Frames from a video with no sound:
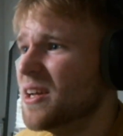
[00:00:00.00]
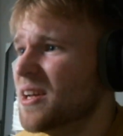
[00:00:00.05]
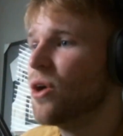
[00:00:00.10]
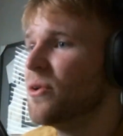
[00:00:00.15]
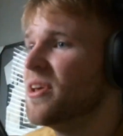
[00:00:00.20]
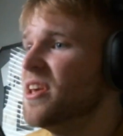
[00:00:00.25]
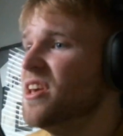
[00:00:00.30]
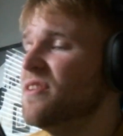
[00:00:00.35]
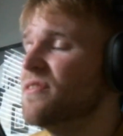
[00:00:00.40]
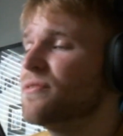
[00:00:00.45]

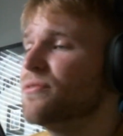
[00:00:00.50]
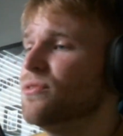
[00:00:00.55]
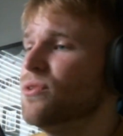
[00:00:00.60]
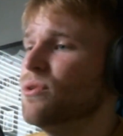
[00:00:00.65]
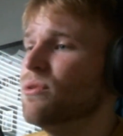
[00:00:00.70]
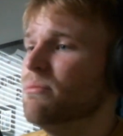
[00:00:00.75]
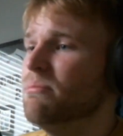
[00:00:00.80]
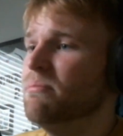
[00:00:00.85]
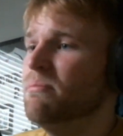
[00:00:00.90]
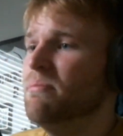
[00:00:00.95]
Yo, he
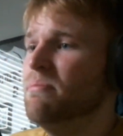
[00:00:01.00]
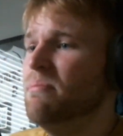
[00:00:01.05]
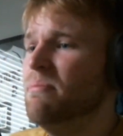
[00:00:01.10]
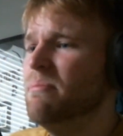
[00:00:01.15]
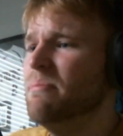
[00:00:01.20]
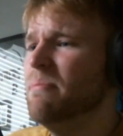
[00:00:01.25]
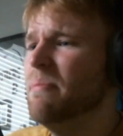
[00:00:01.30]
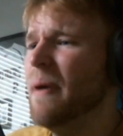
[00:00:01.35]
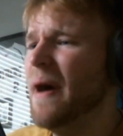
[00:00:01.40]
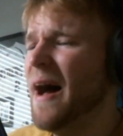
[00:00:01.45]
flew
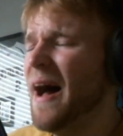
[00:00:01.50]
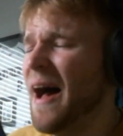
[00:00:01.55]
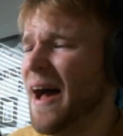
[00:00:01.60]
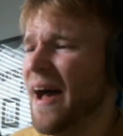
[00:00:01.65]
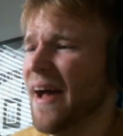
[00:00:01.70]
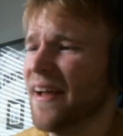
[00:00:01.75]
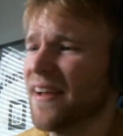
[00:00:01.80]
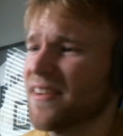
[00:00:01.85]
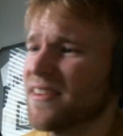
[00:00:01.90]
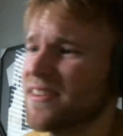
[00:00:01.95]

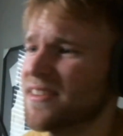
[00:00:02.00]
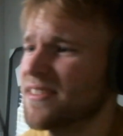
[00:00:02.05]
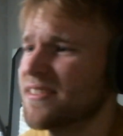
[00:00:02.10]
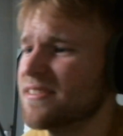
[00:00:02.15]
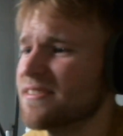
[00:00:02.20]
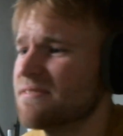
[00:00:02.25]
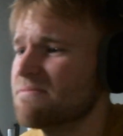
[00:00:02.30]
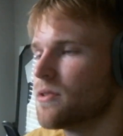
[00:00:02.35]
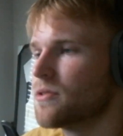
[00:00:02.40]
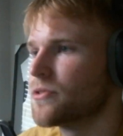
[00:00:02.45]
back.
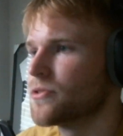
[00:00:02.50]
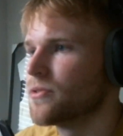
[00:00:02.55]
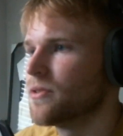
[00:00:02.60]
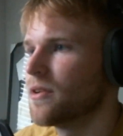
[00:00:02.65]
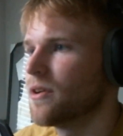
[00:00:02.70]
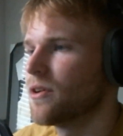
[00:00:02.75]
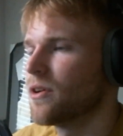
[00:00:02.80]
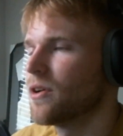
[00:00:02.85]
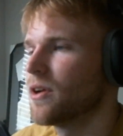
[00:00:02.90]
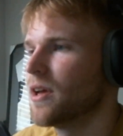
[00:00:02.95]
So,
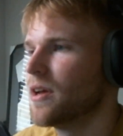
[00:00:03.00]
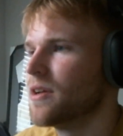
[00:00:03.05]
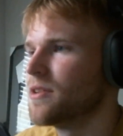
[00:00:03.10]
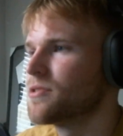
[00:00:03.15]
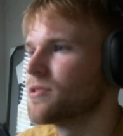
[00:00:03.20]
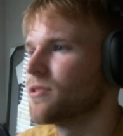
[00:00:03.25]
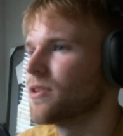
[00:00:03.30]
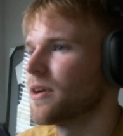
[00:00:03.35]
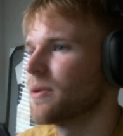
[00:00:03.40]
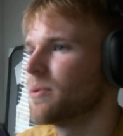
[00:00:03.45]
oh, okay,
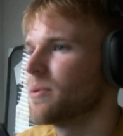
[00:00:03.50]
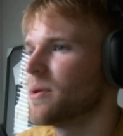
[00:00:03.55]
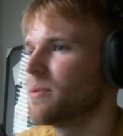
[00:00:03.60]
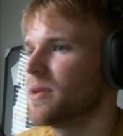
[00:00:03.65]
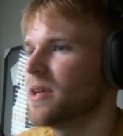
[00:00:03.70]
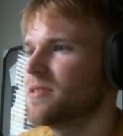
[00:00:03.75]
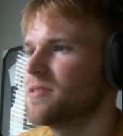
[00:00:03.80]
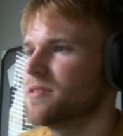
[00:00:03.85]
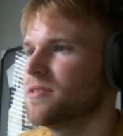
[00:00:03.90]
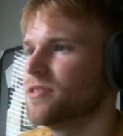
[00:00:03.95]
so like,
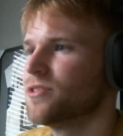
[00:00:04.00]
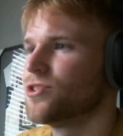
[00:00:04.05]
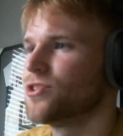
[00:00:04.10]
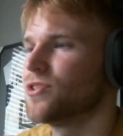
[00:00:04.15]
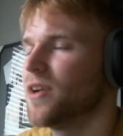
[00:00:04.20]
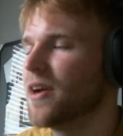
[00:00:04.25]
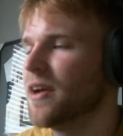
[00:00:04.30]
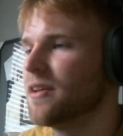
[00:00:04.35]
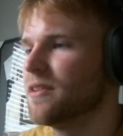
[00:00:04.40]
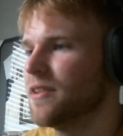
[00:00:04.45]
I'm guessing the
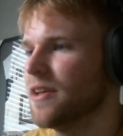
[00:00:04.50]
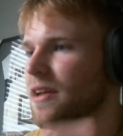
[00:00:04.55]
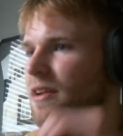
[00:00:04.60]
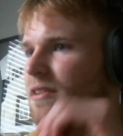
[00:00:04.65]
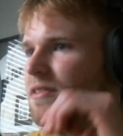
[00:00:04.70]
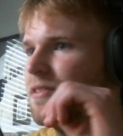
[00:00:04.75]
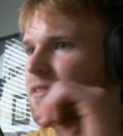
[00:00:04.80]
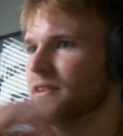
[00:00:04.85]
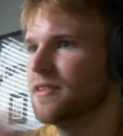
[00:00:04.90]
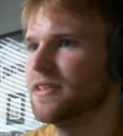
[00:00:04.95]
train
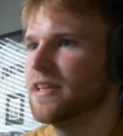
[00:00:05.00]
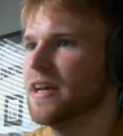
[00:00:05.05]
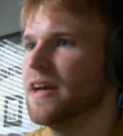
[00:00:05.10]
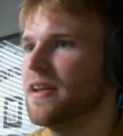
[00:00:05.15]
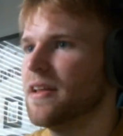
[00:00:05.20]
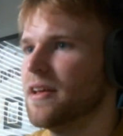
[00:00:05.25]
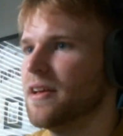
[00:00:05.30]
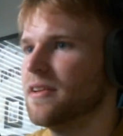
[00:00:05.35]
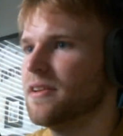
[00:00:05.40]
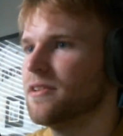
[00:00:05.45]
hit a
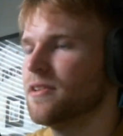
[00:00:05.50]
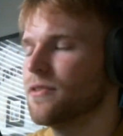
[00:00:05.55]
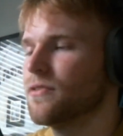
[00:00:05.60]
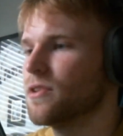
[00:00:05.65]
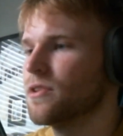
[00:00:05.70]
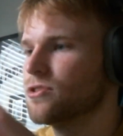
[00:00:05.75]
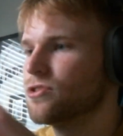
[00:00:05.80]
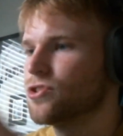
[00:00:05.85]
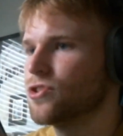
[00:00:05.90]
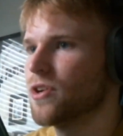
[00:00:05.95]
dead end of
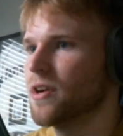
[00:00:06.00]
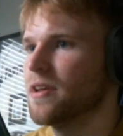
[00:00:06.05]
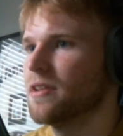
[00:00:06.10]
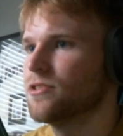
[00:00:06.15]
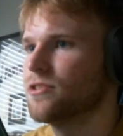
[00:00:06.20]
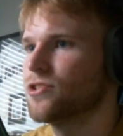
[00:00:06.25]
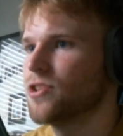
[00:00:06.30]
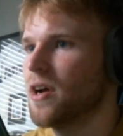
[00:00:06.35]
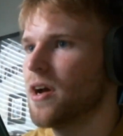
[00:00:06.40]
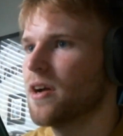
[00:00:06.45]
the
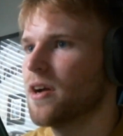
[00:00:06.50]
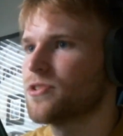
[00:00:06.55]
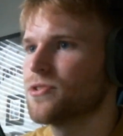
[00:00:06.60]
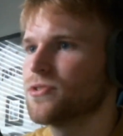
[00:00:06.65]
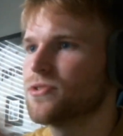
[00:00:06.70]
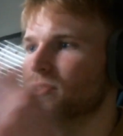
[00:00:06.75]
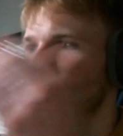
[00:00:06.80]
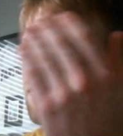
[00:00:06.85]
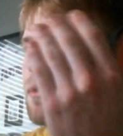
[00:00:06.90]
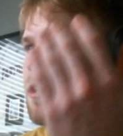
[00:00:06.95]
train tracks
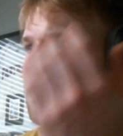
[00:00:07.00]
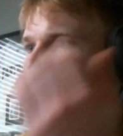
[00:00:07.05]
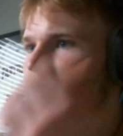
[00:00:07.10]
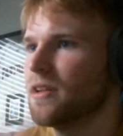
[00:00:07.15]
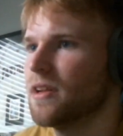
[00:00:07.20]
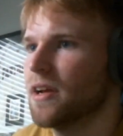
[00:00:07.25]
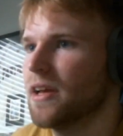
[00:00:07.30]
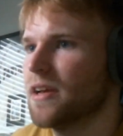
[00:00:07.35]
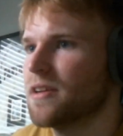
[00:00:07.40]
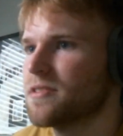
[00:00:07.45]
or something,
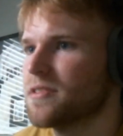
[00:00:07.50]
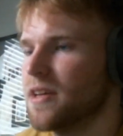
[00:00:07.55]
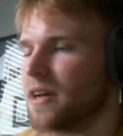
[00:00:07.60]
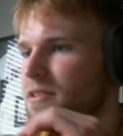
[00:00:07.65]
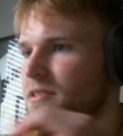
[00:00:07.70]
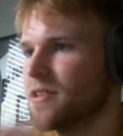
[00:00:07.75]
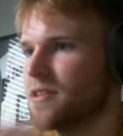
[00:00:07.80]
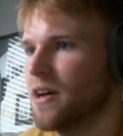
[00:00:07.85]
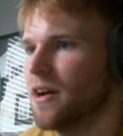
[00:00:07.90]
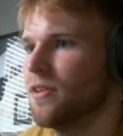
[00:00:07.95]
and I guess
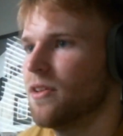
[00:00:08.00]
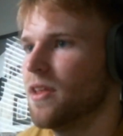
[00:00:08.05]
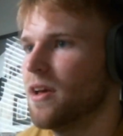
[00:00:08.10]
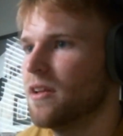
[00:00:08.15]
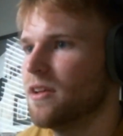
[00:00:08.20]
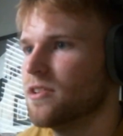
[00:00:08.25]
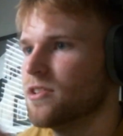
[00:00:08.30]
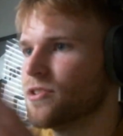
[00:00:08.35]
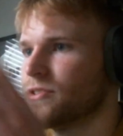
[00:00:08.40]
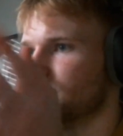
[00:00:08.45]
that's how
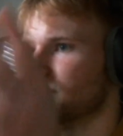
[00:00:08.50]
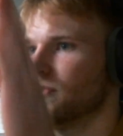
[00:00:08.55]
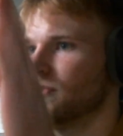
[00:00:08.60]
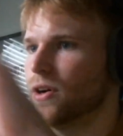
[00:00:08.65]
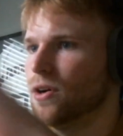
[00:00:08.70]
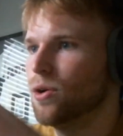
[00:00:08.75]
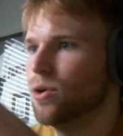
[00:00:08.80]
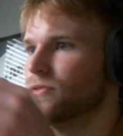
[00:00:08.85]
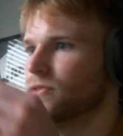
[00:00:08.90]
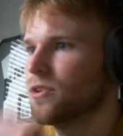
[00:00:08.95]
they just
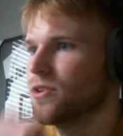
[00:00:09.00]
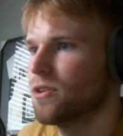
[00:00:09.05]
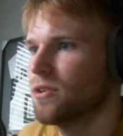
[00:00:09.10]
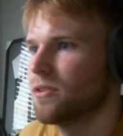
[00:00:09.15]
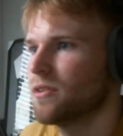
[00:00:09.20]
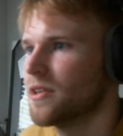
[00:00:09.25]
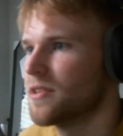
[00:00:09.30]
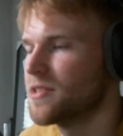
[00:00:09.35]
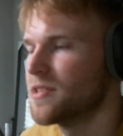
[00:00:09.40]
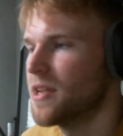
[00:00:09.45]
fell over,
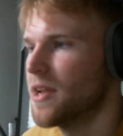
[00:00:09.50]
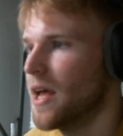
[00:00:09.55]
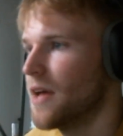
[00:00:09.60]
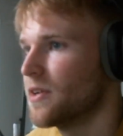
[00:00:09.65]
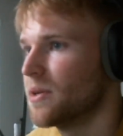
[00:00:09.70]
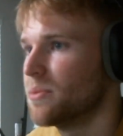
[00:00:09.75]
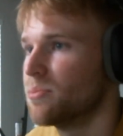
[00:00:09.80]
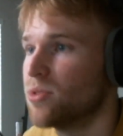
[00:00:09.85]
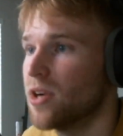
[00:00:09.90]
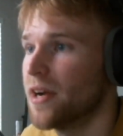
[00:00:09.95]
because they didn't
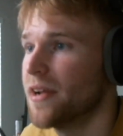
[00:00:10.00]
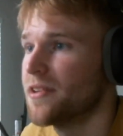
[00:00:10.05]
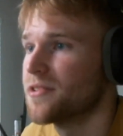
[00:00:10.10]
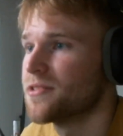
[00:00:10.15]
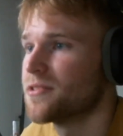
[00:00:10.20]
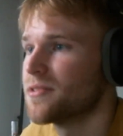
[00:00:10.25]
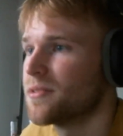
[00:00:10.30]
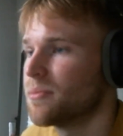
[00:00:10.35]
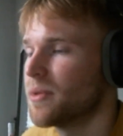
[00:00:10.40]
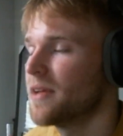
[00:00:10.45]
have any
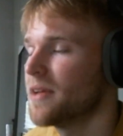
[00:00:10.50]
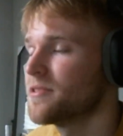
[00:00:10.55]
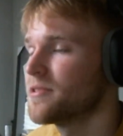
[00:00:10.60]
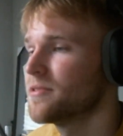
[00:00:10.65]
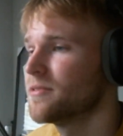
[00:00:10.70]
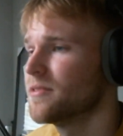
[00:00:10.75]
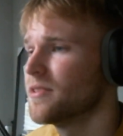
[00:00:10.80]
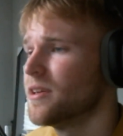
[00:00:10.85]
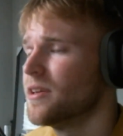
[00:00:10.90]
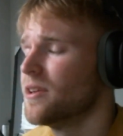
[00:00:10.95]
brakes, I'm
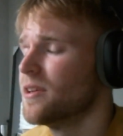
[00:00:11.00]
guessing.